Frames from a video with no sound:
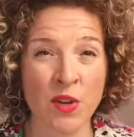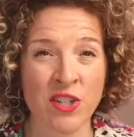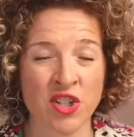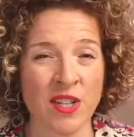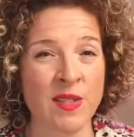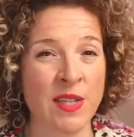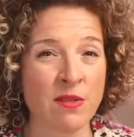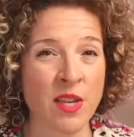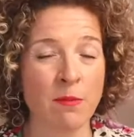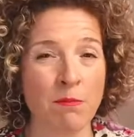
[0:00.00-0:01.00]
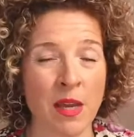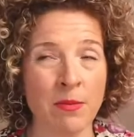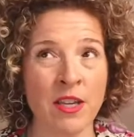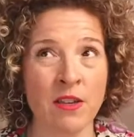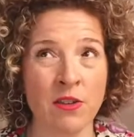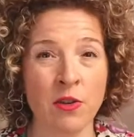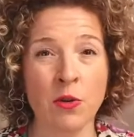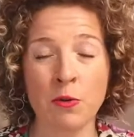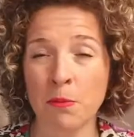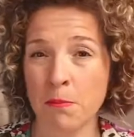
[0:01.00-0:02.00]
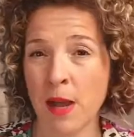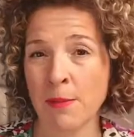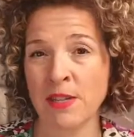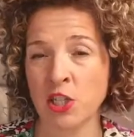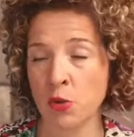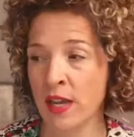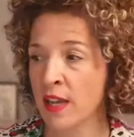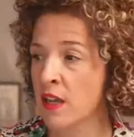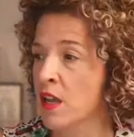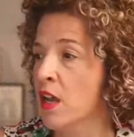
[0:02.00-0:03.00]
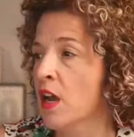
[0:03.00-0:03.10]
which it sounds like maybe you might be doing.